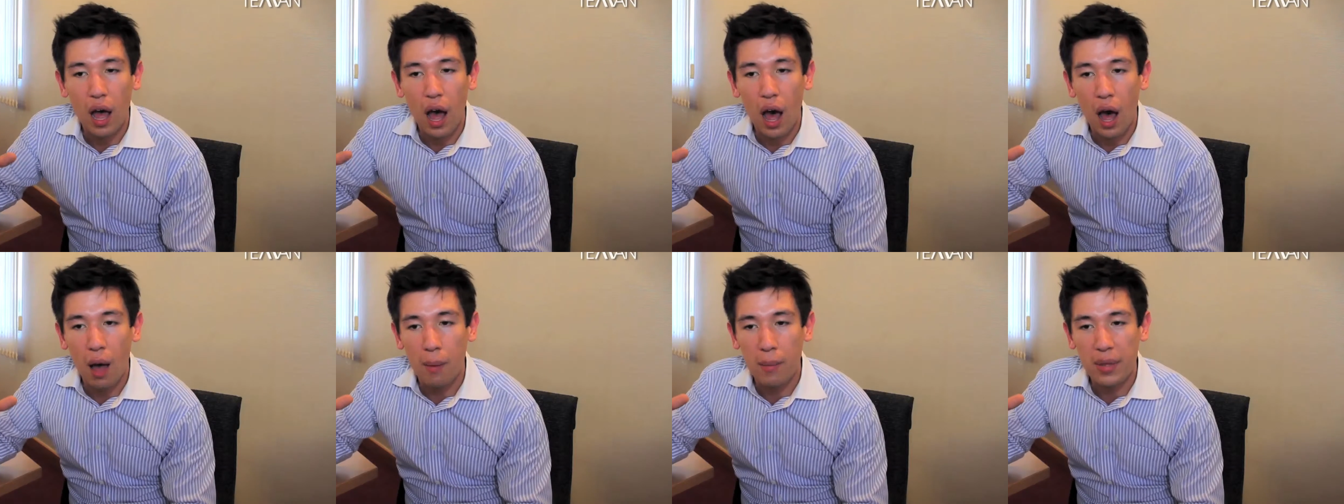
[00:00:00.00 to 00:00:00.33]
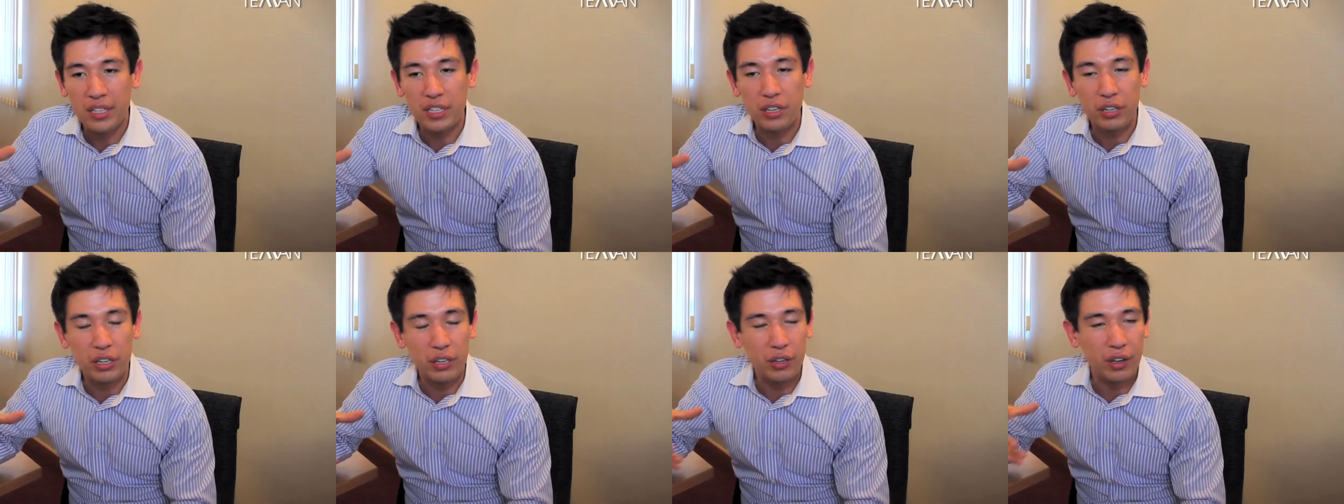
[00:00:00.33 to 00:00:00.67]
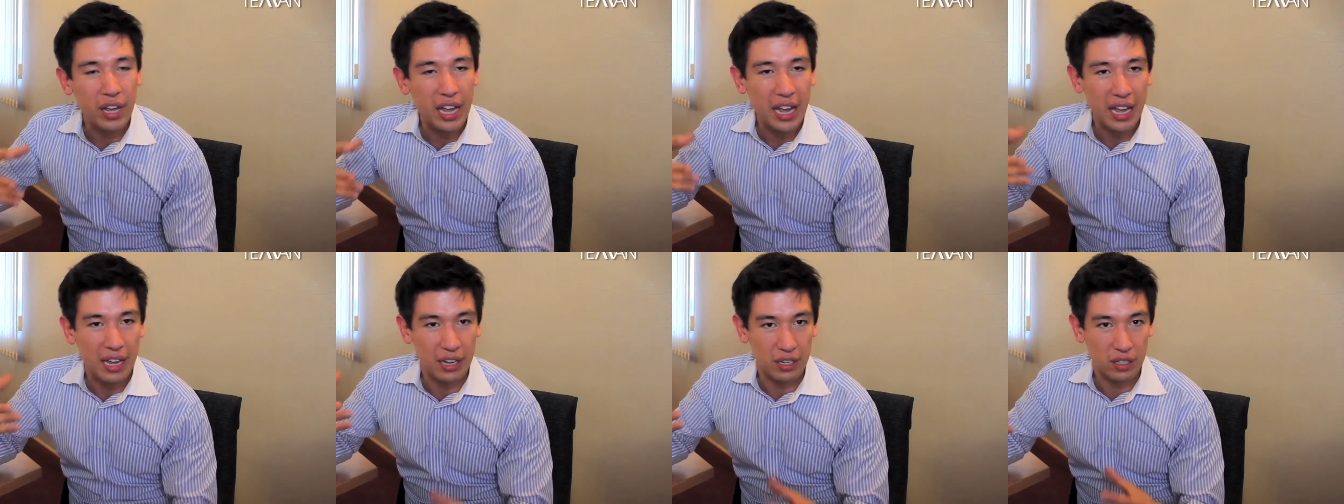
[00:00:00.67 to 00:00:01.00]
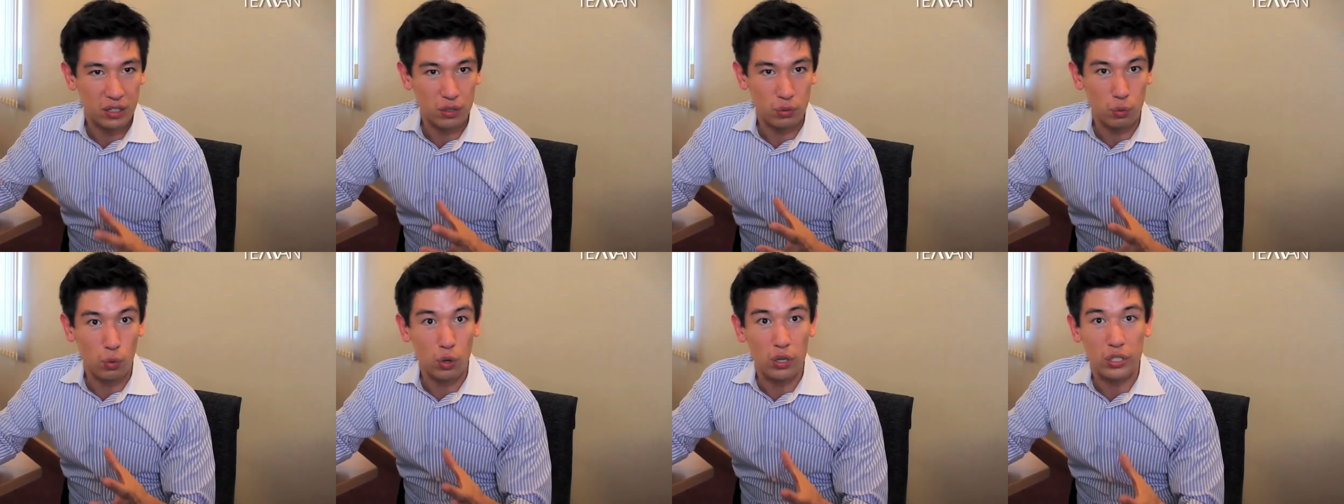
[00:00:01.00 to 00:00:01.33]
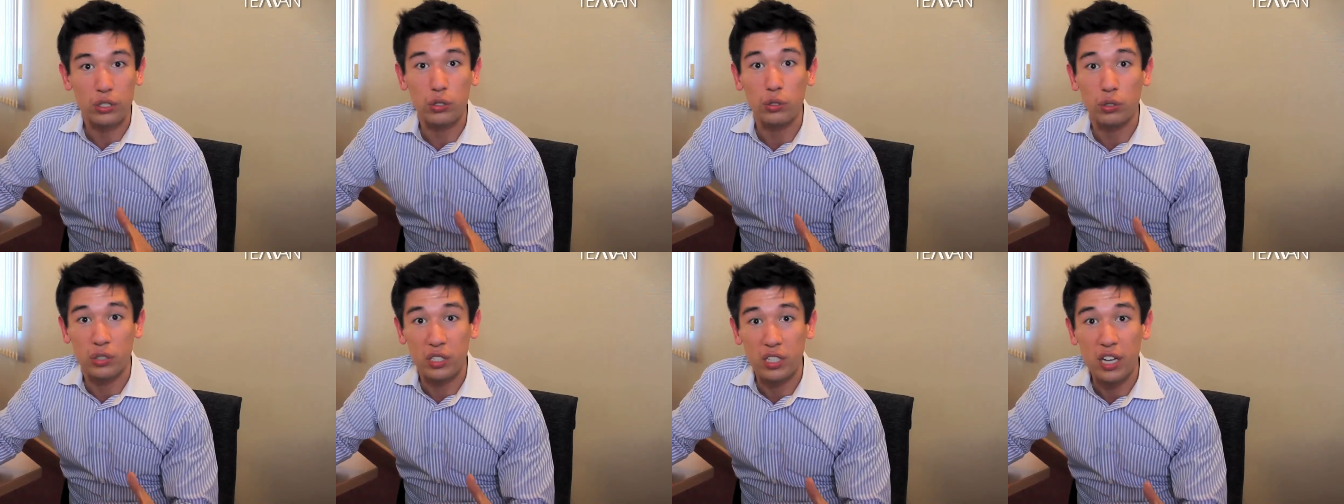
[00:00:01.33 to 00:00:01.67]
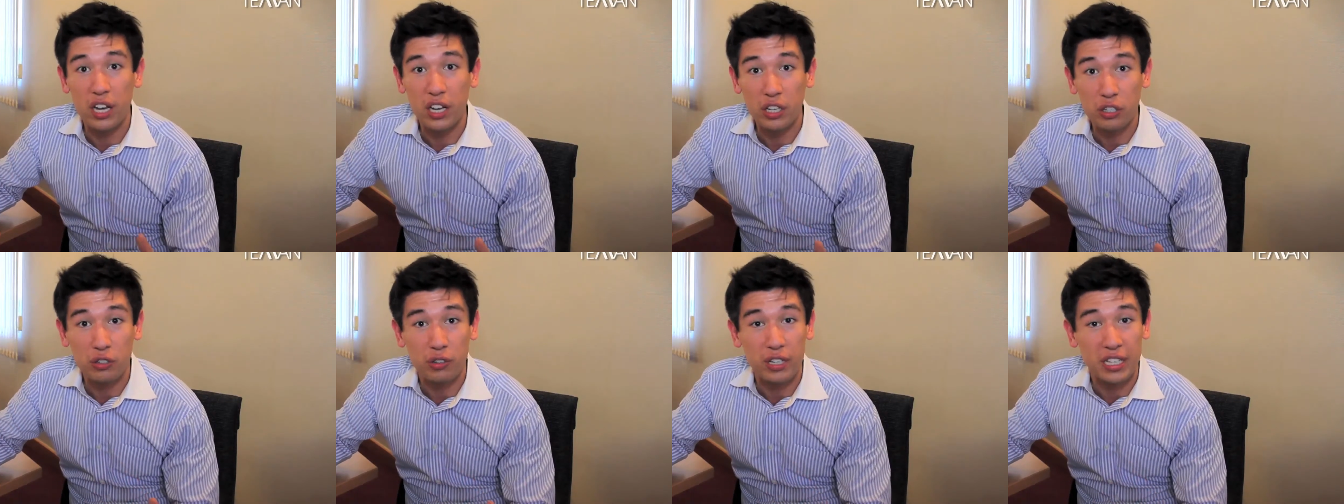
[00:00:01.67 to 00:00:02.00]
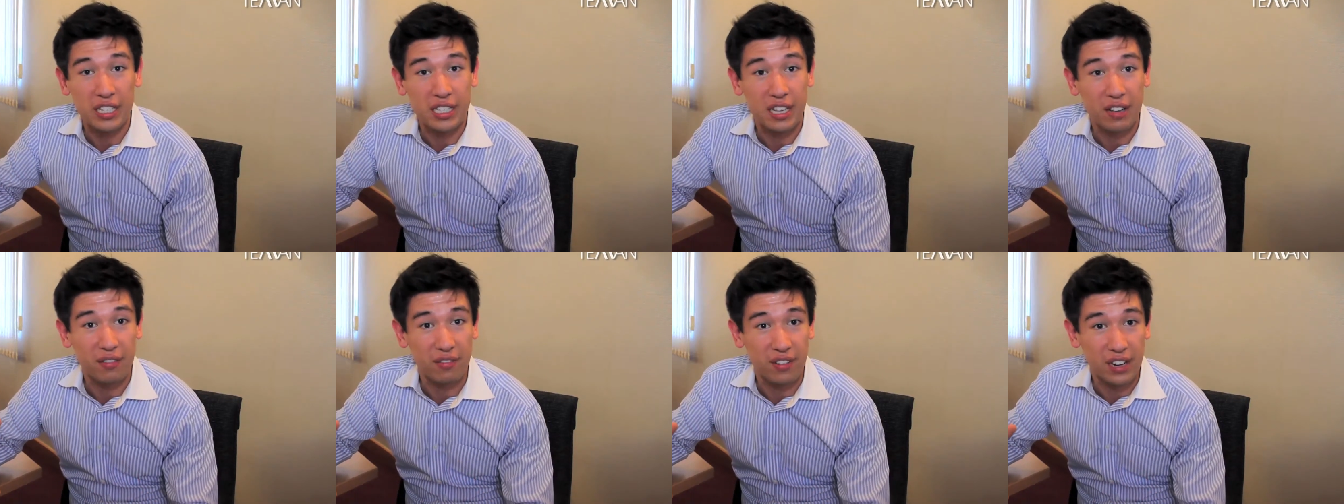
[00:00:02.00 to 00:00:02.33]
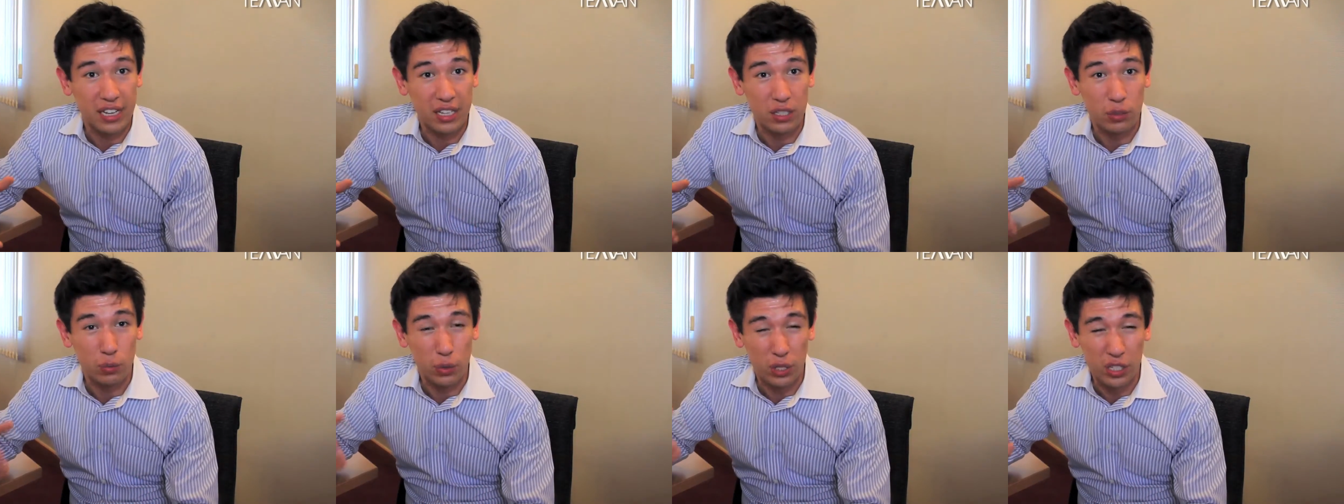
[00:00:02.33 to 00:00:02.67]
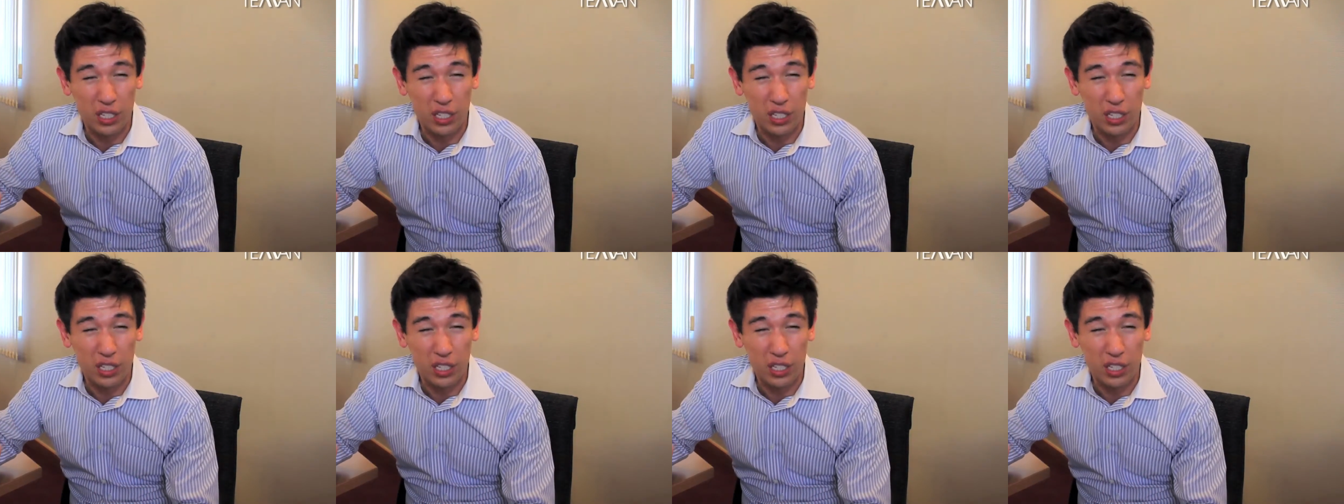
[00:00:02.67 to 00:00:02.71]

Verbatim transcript: um, until you hit what's called tertiary syphilis,